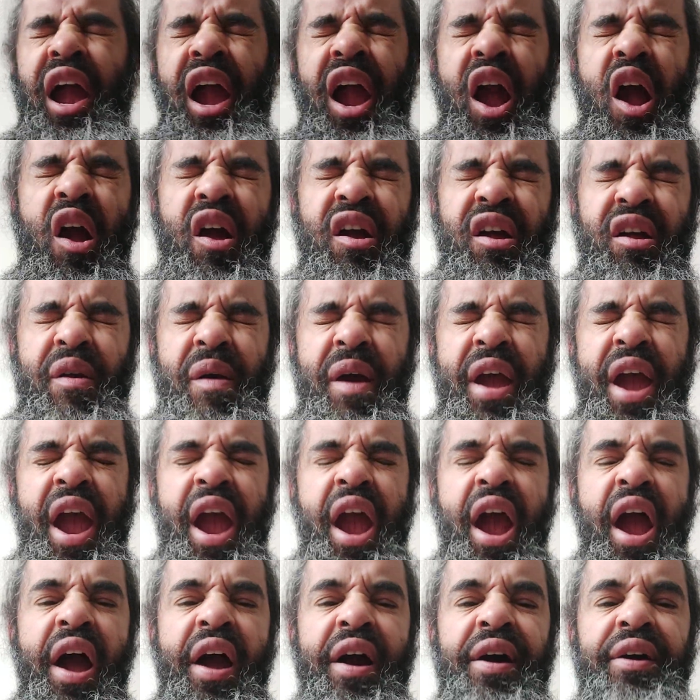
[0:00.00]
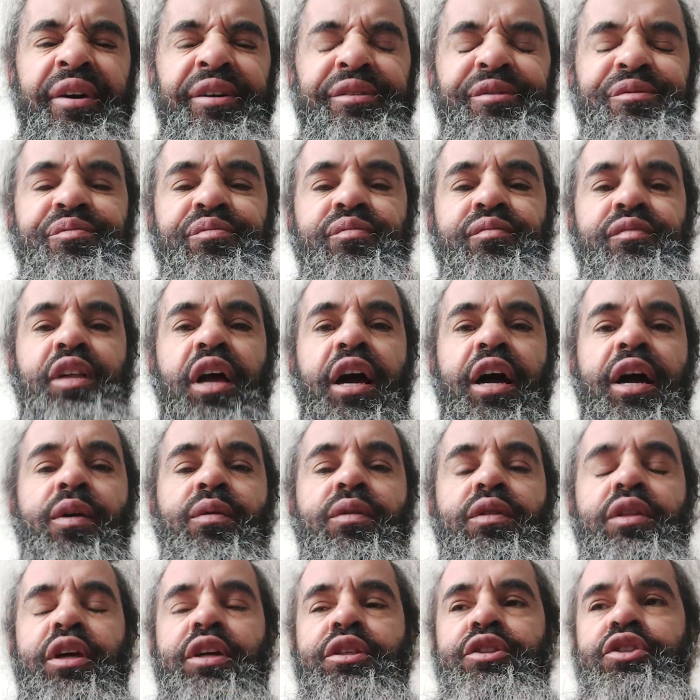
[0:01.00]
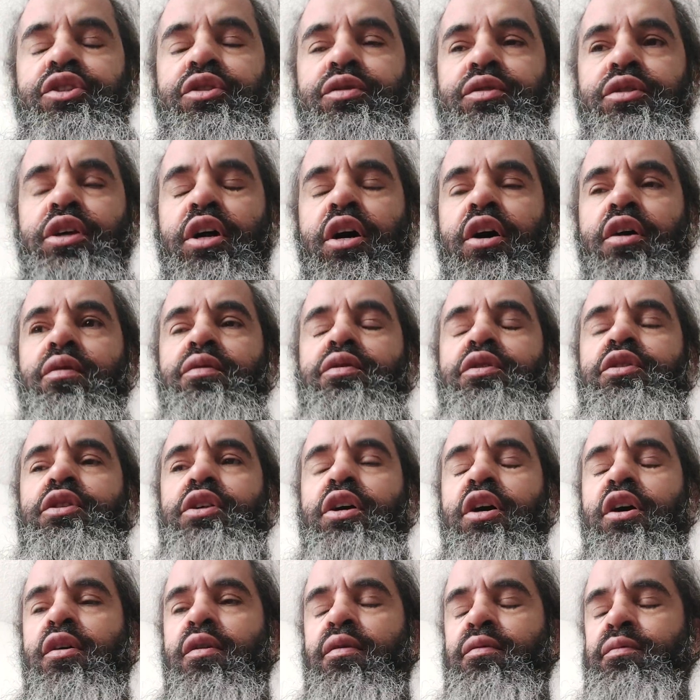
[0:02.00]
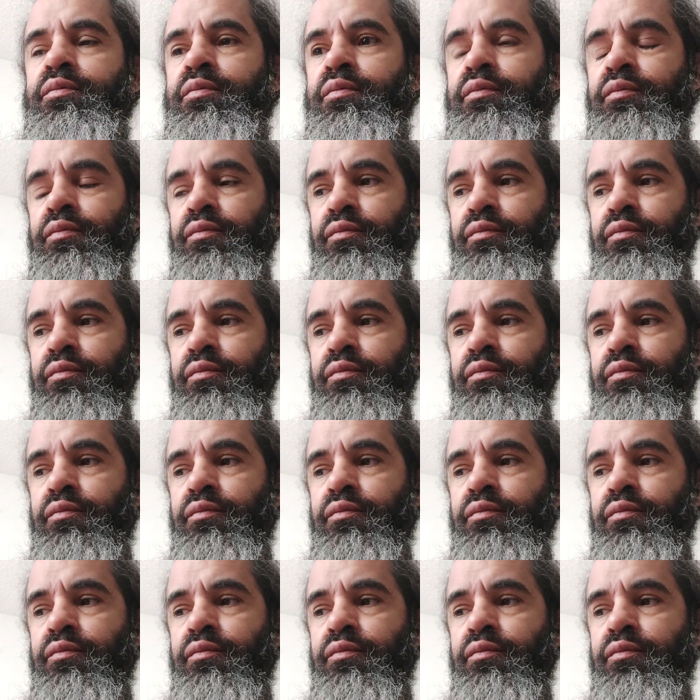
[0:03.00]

me, I will let you know. So,